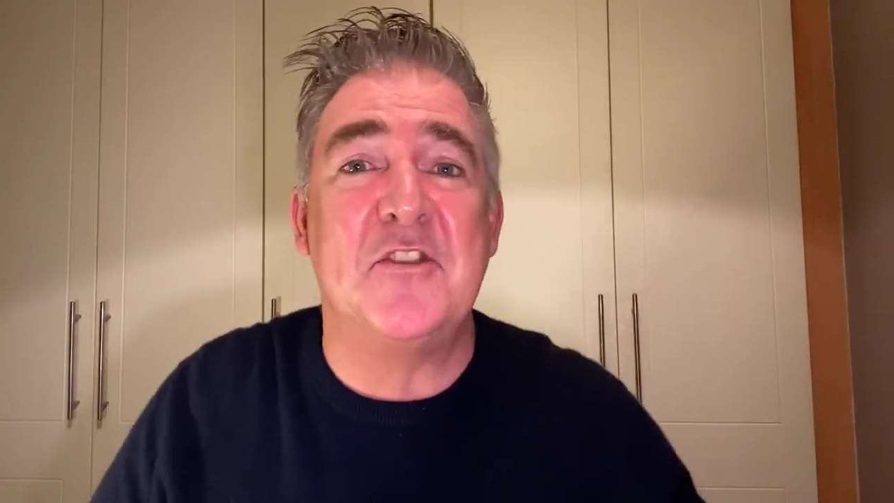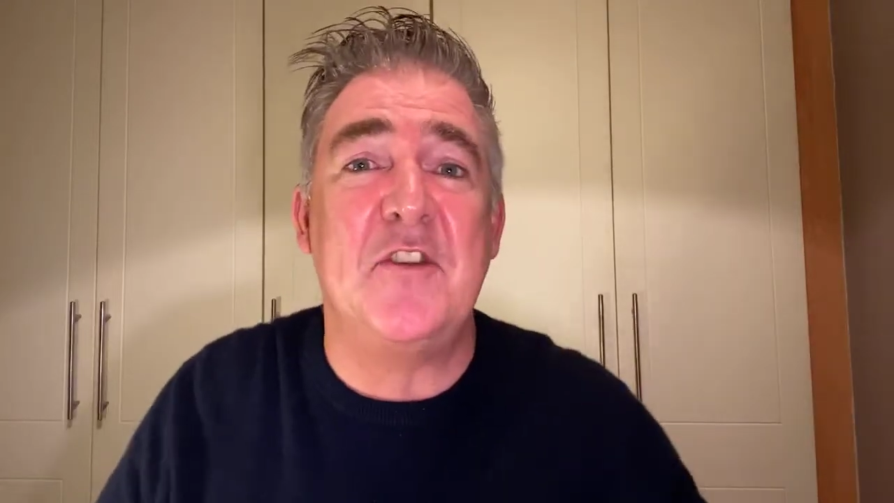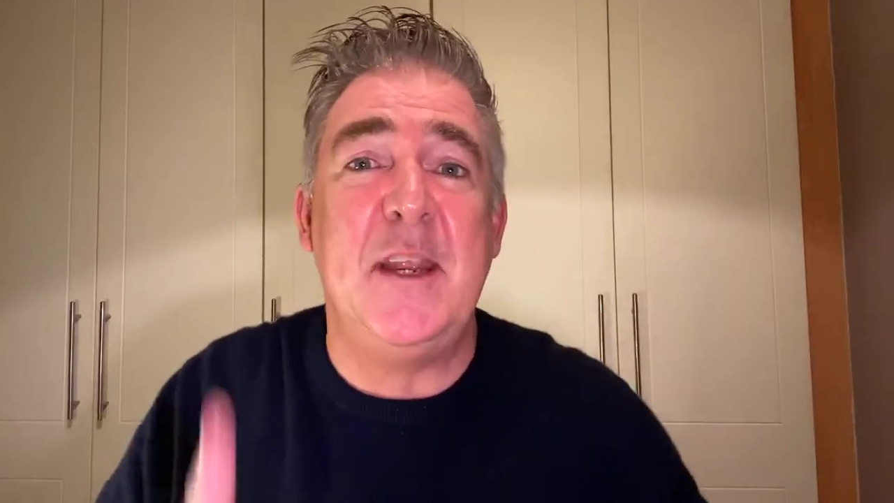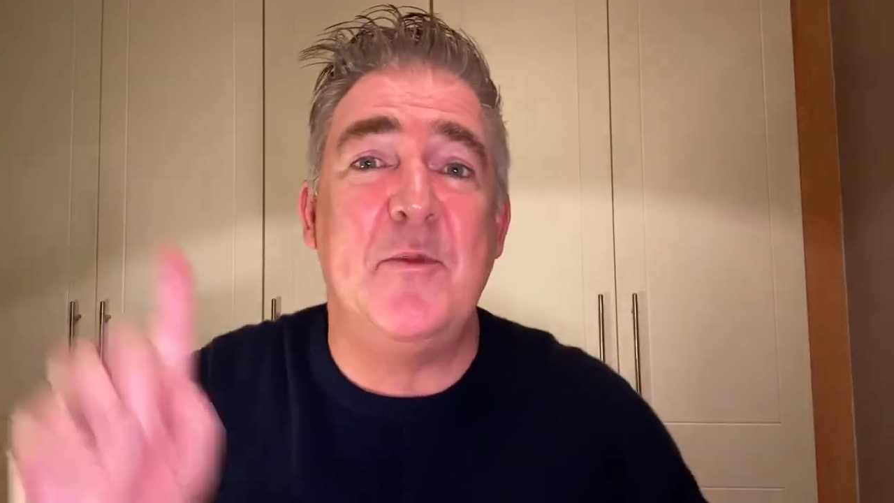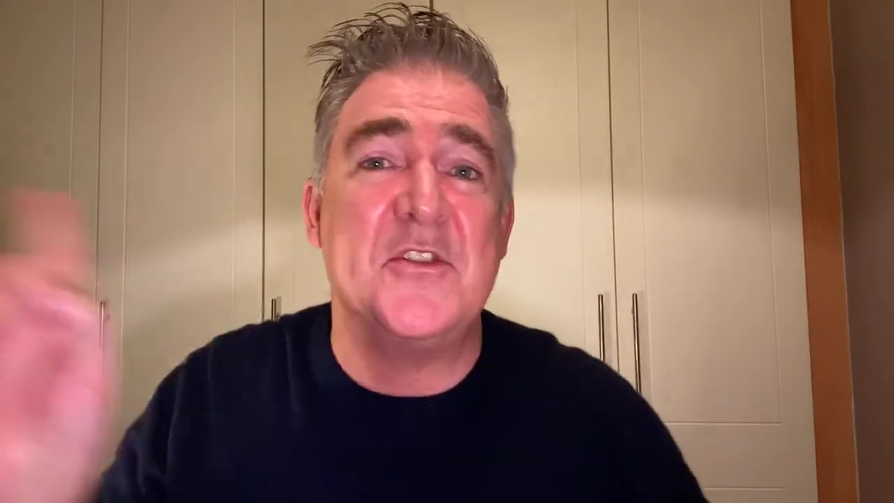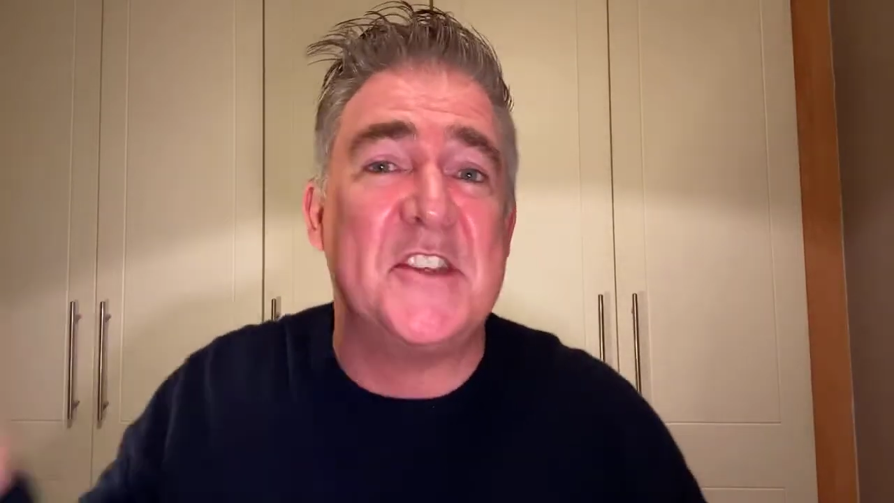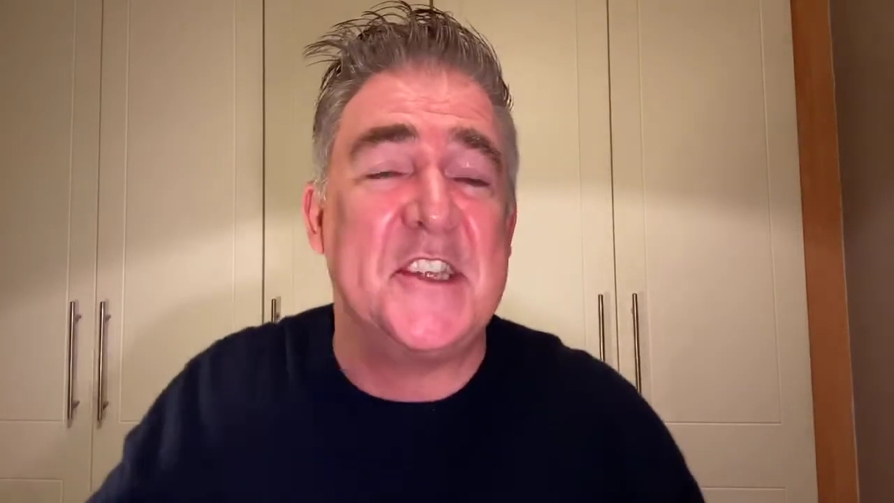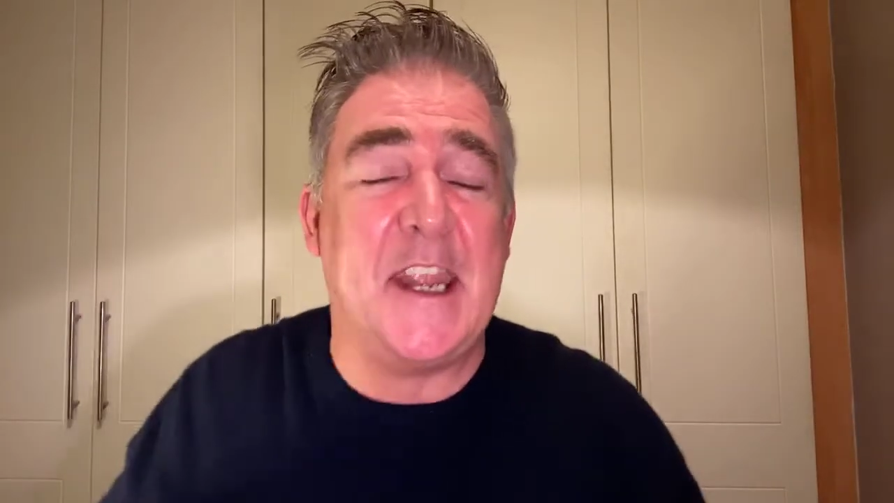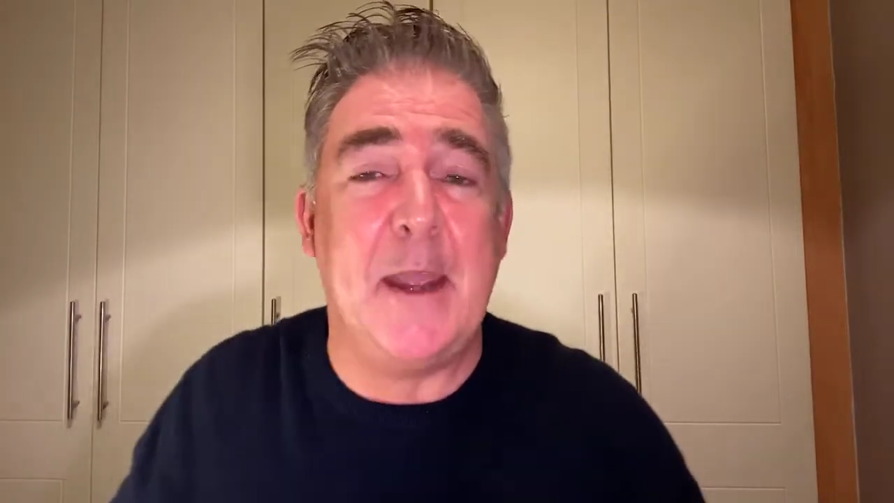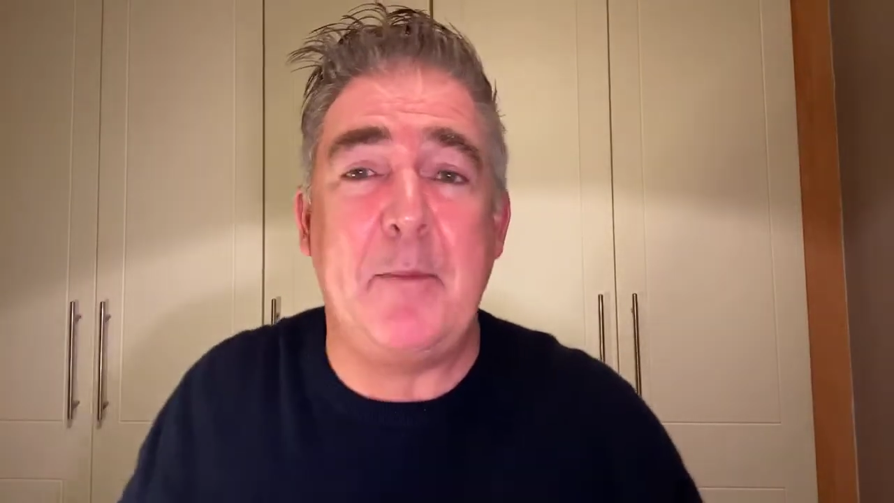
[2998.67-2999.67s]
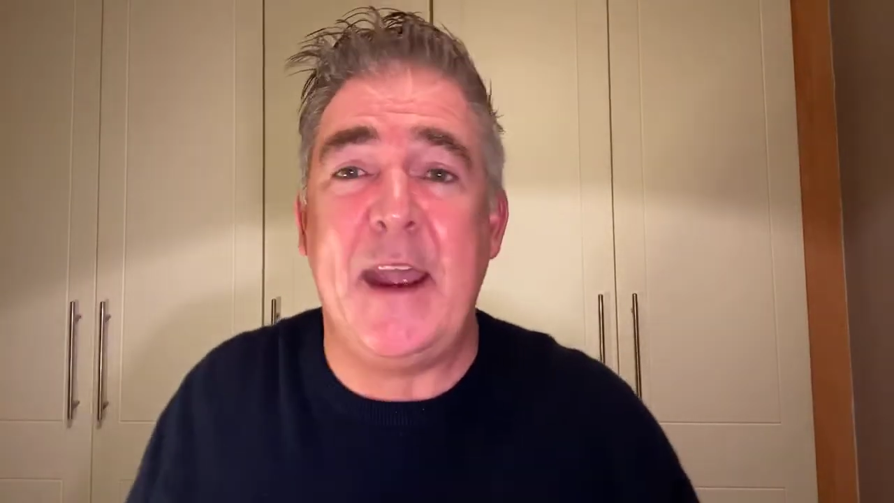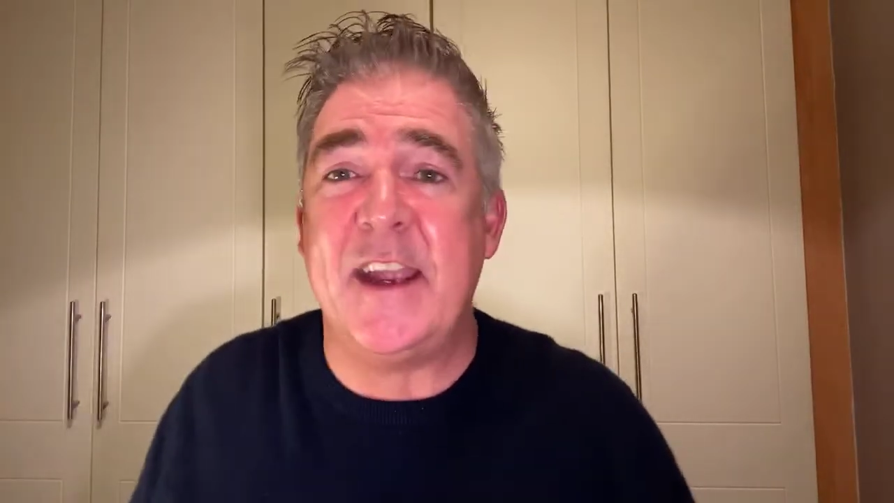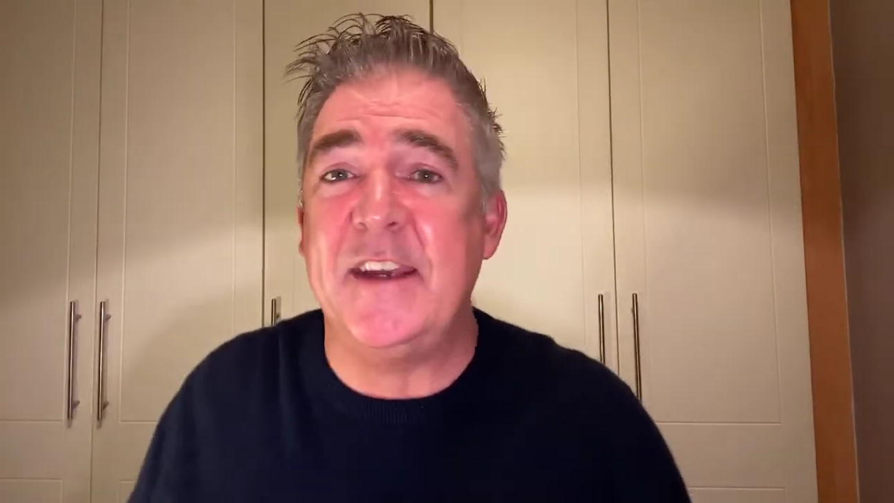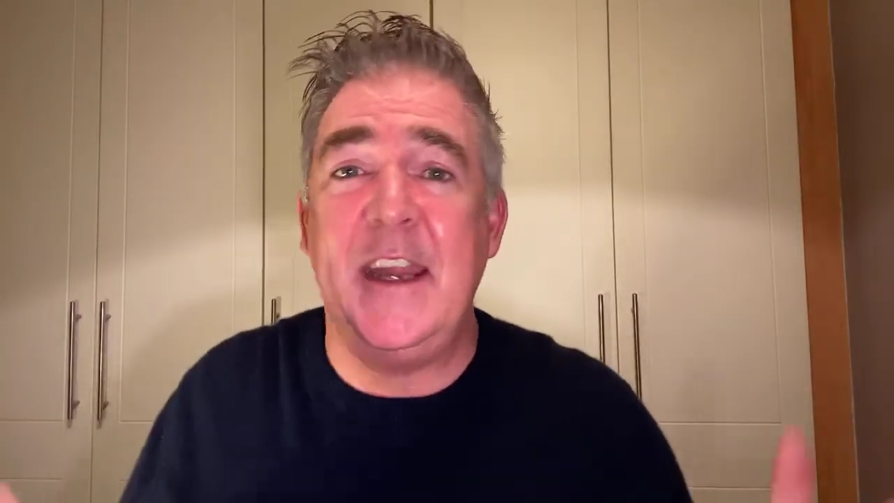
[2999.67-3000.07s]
three buses to get back.